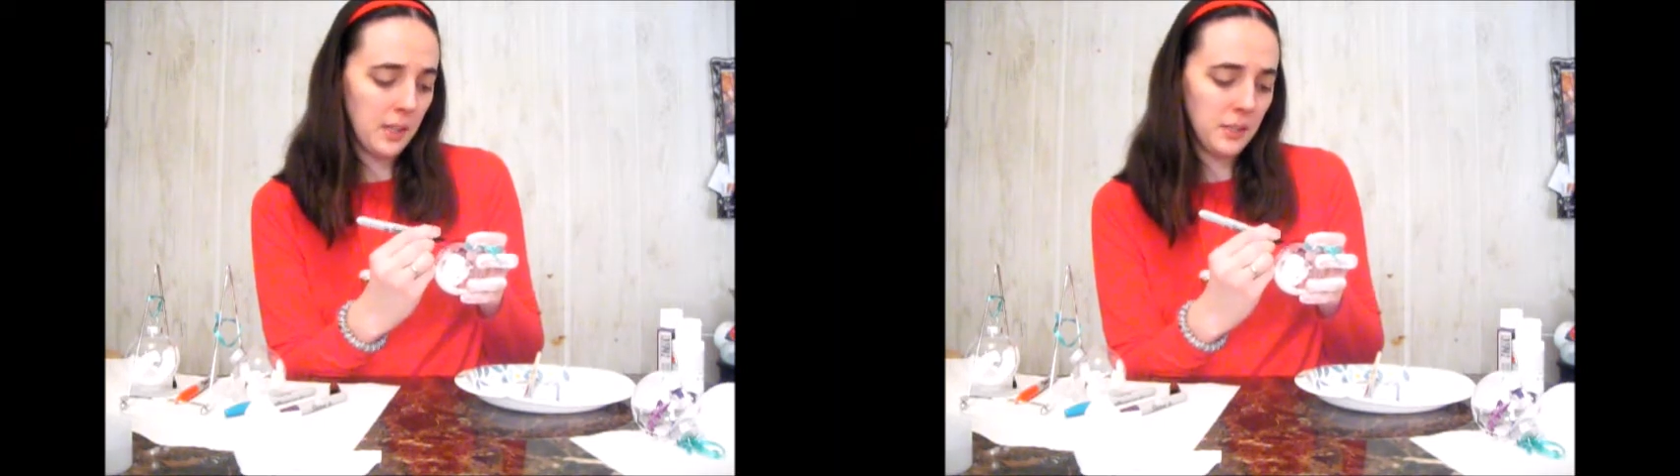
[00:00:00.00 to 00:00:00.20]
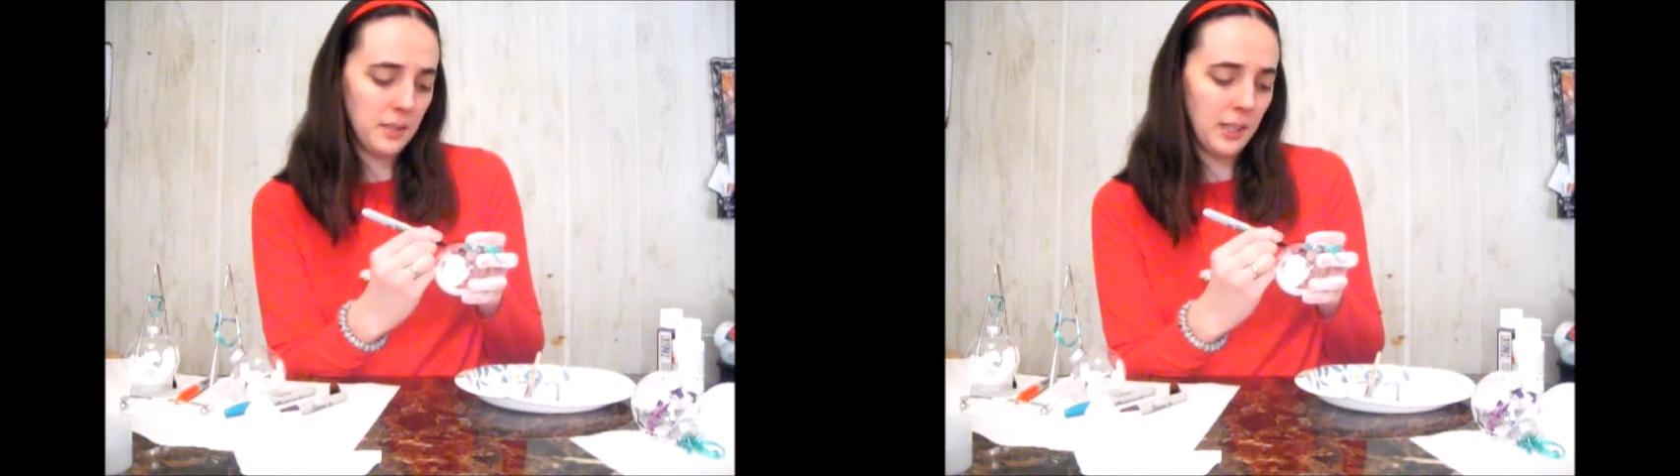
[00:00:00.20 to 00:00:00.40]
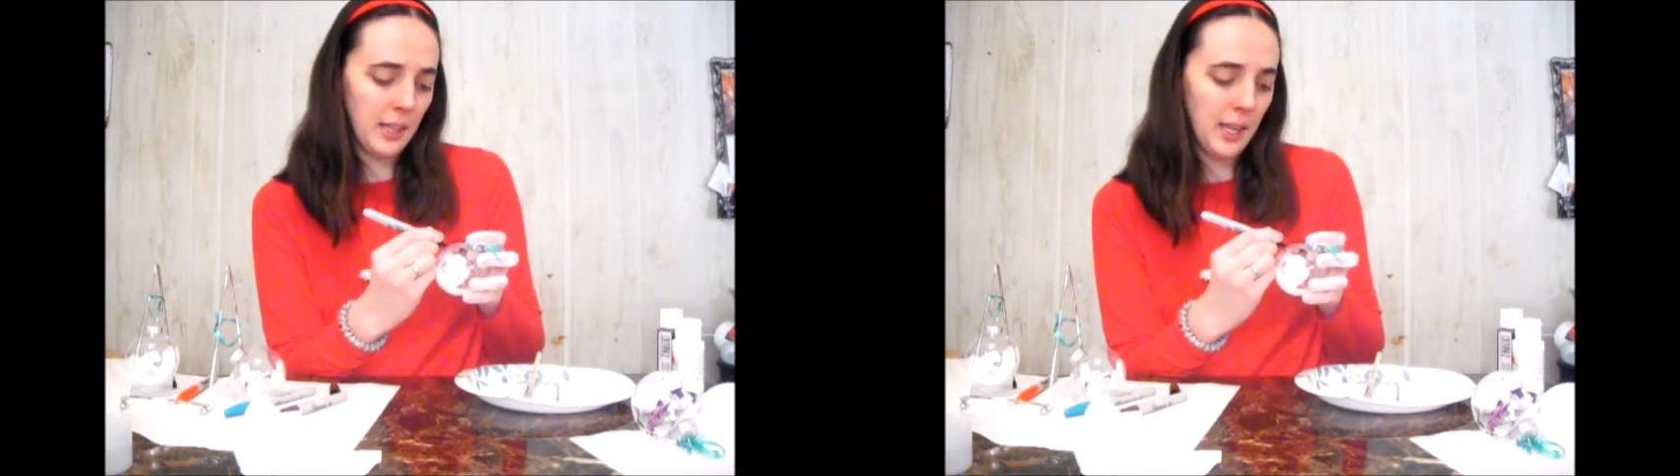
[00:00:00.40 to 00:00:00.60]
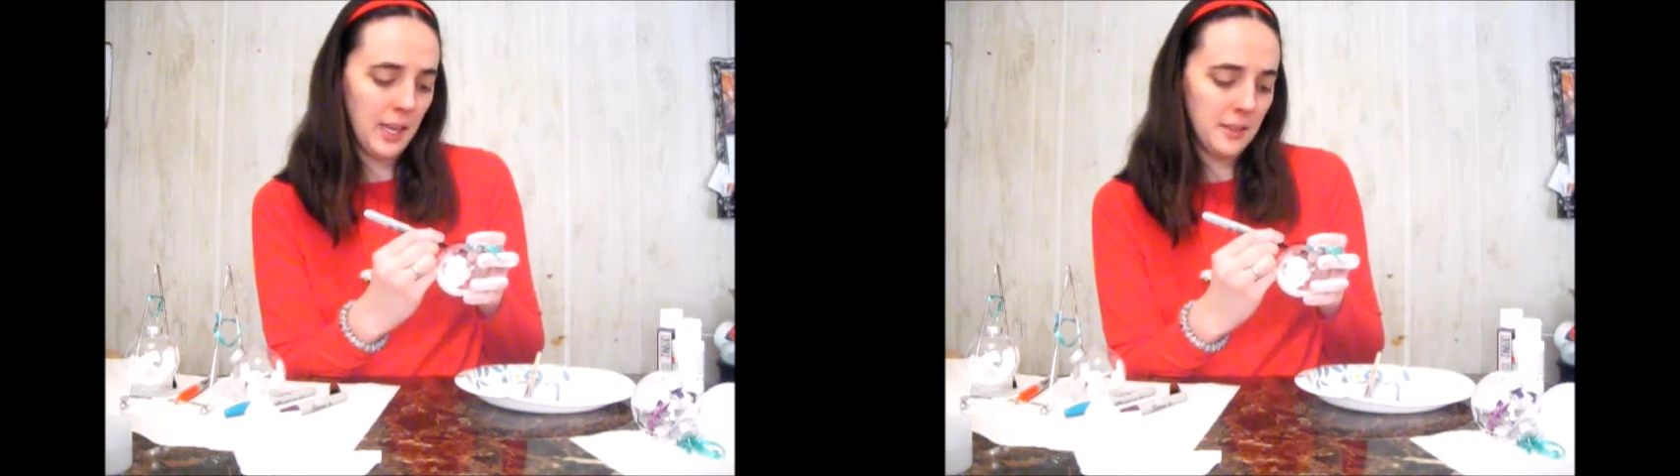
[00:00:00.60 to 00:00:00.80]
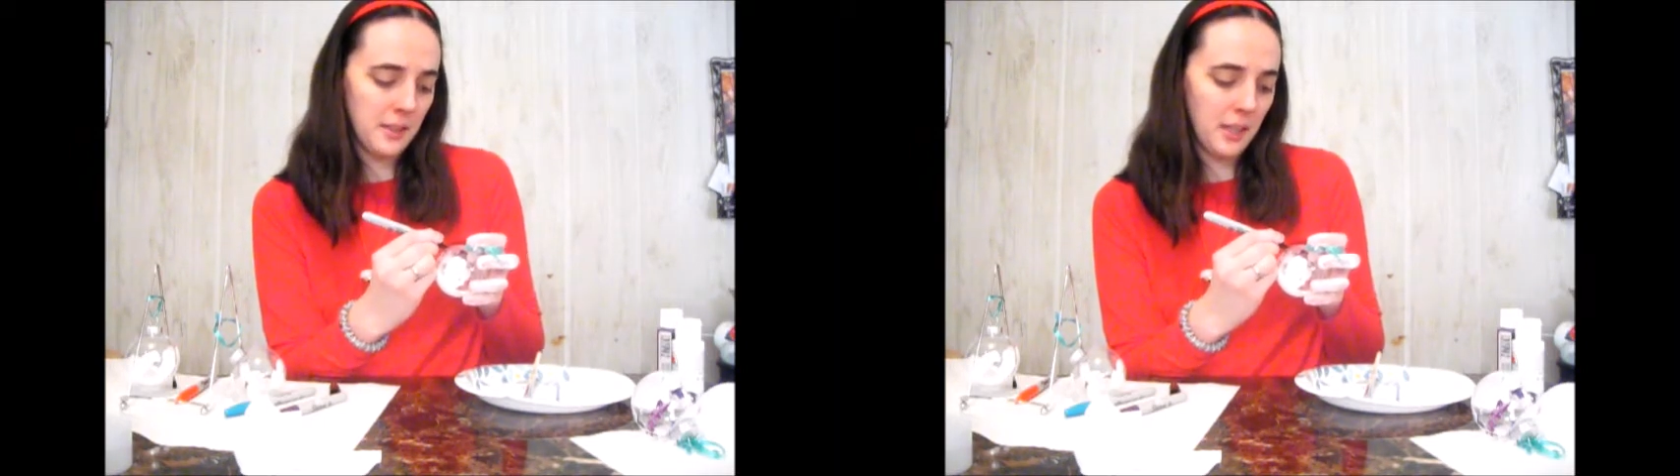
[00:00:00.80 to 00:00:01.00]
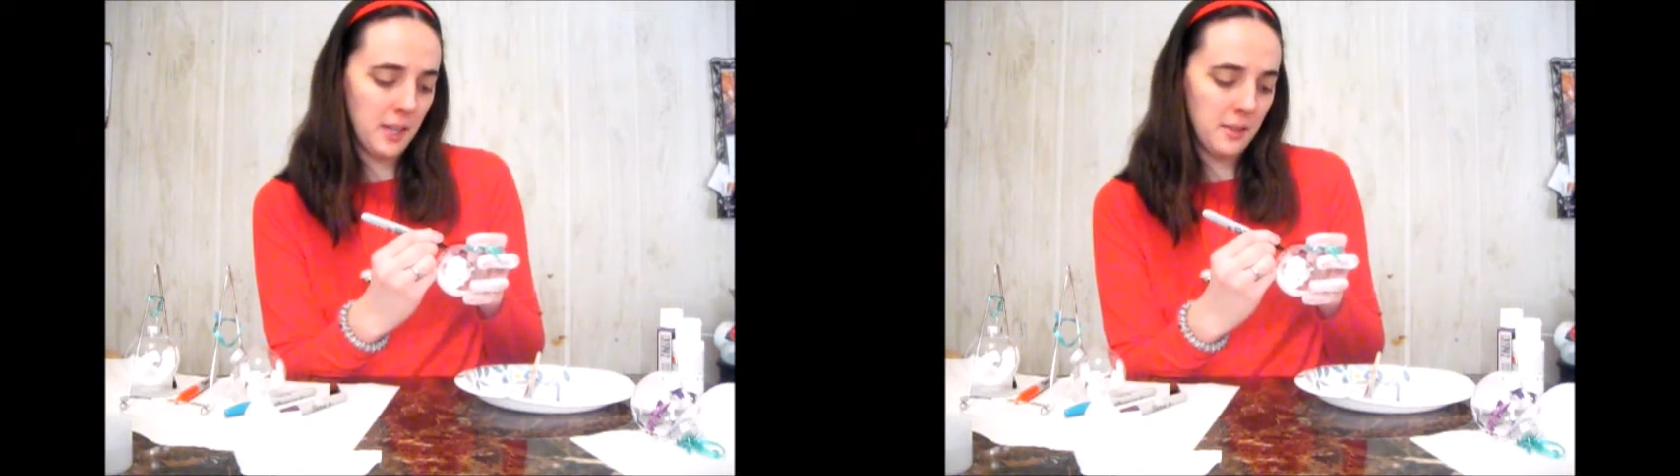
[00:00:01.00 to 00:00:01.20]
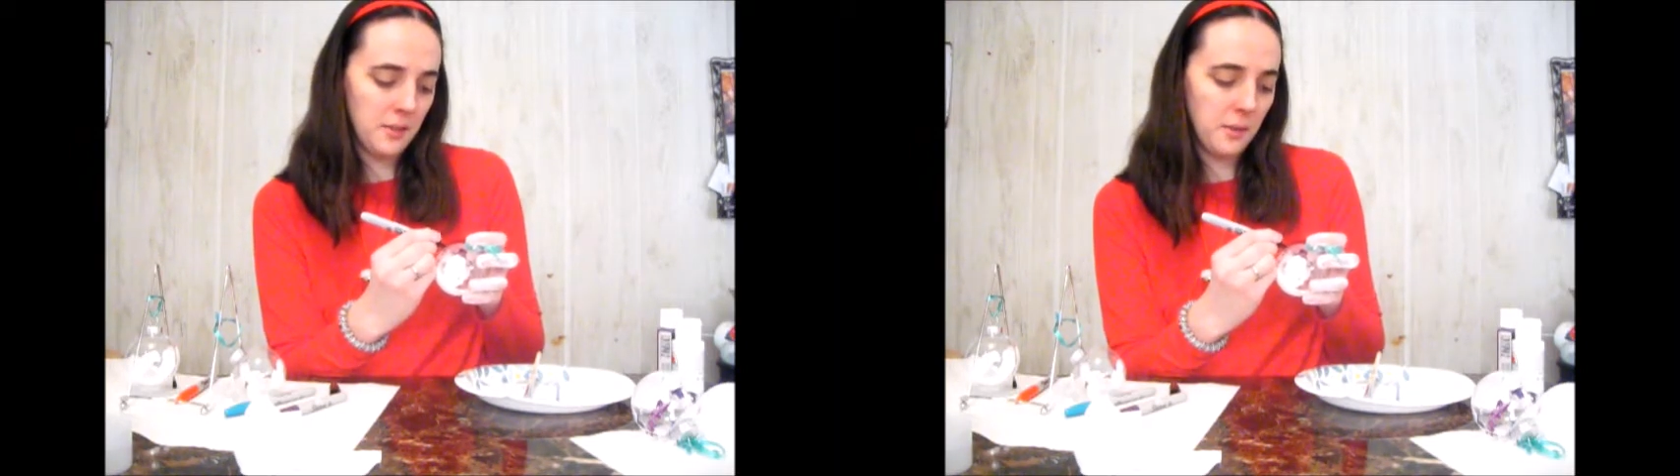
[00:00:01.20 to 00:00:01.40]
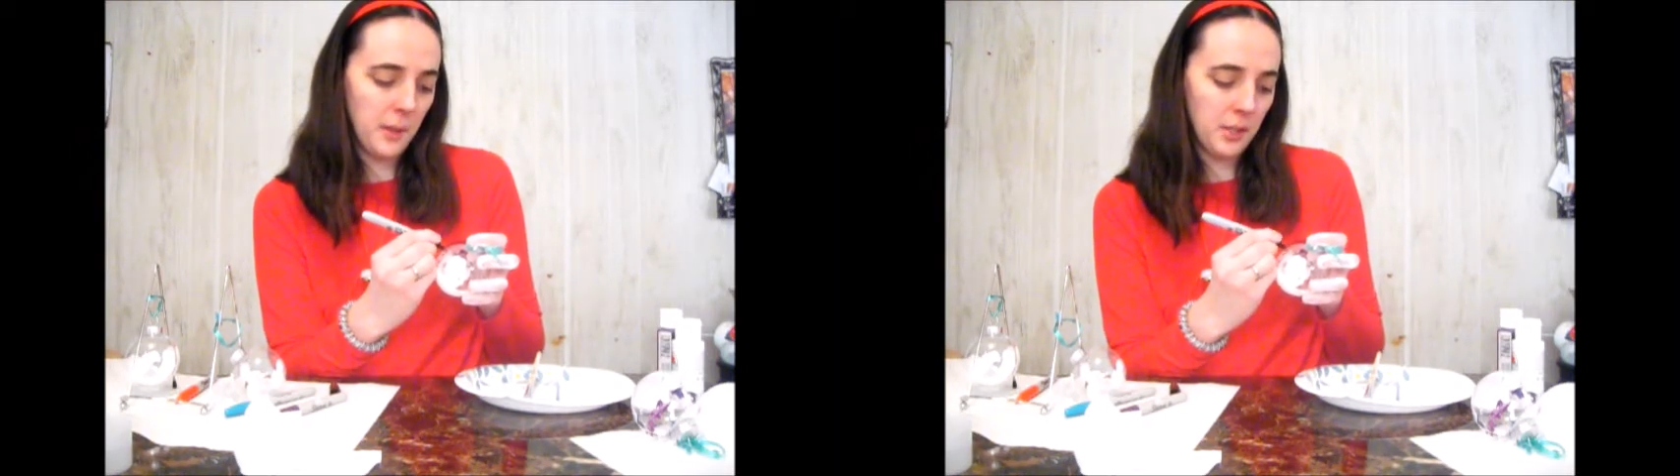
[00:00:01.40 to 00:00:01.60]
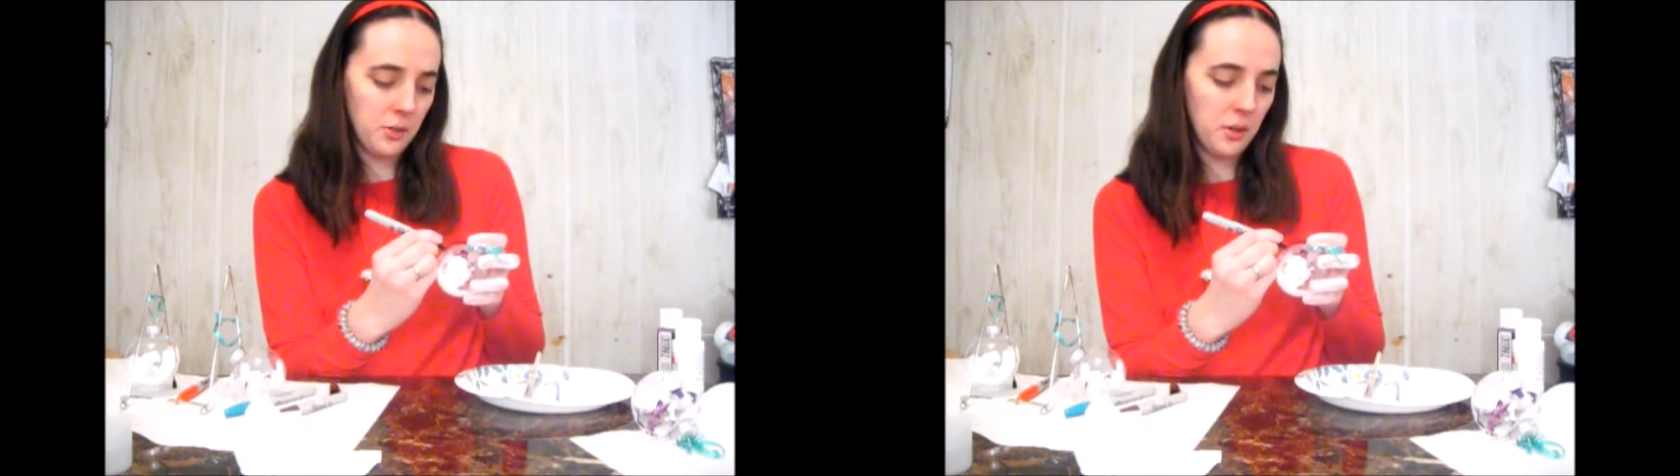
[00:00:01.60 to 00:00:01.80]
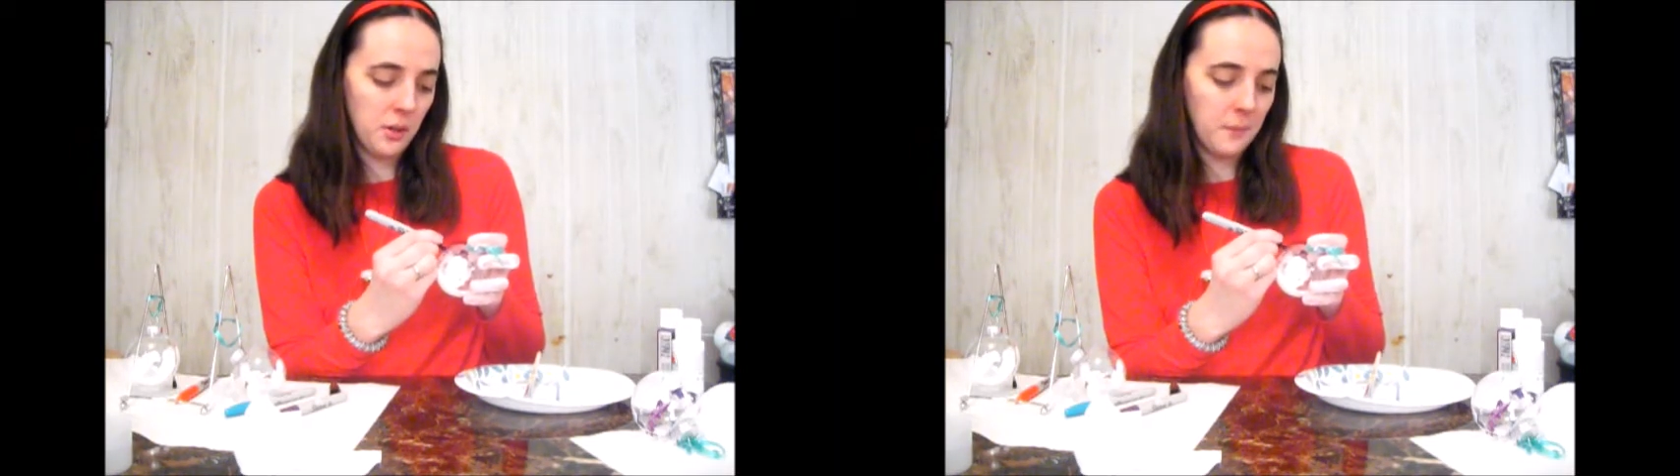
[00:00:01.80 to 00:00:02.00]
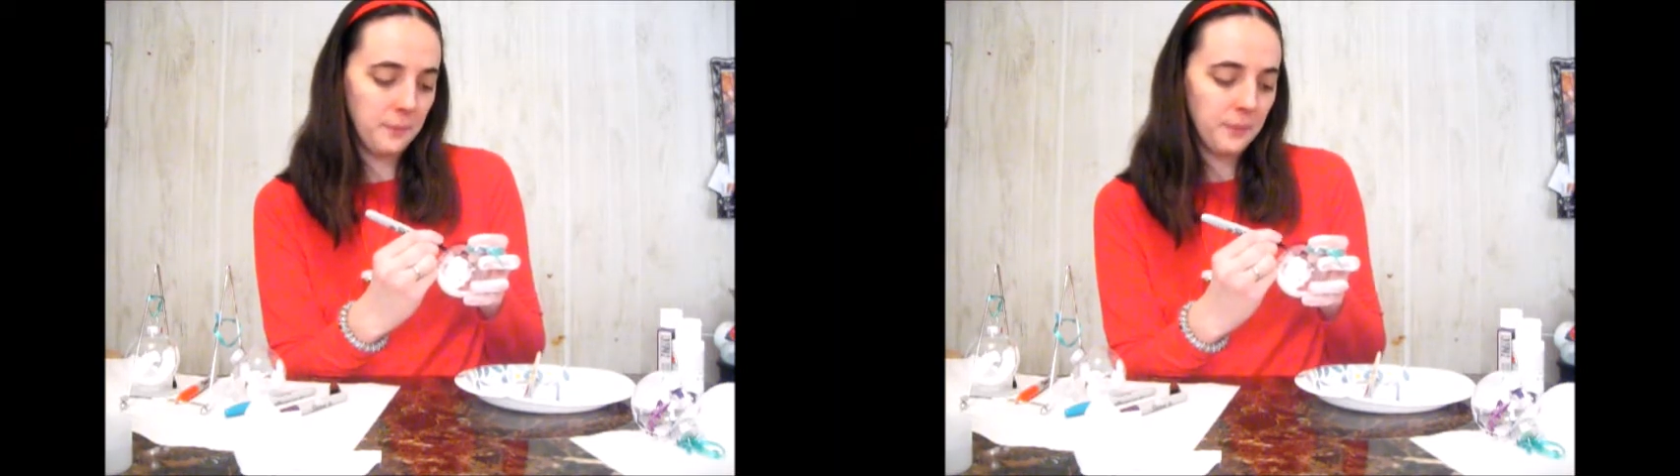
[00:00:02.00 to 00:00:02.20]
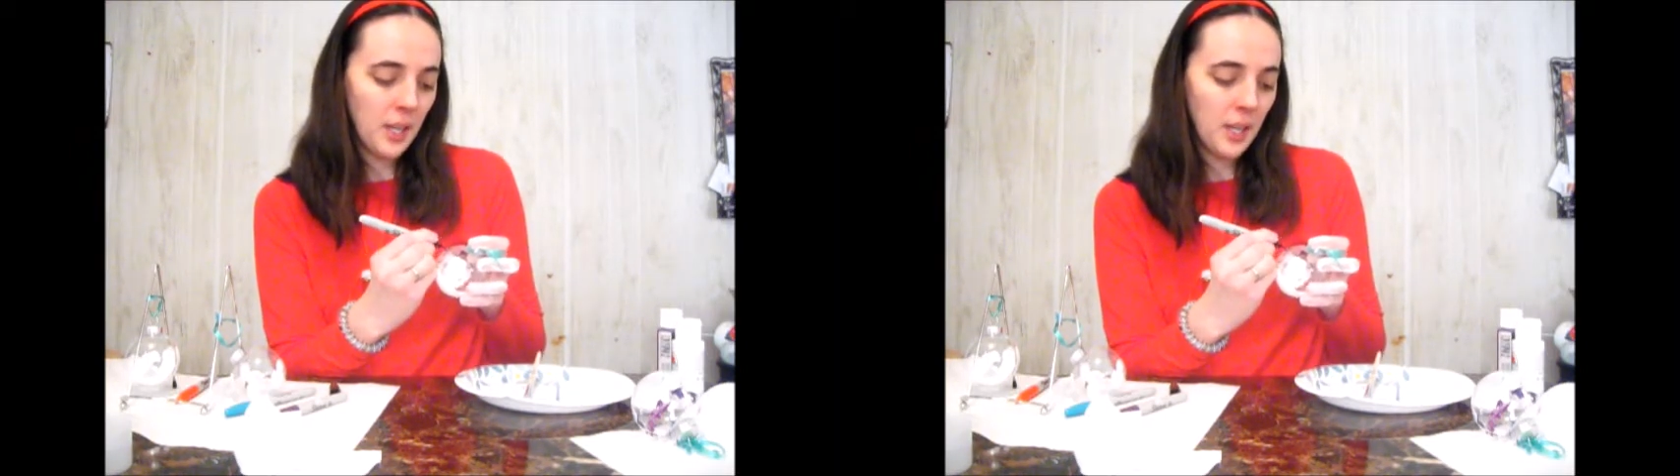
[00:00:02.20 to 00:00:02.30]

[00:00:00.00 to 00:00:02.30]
I just think it adds the kind of snowman charm.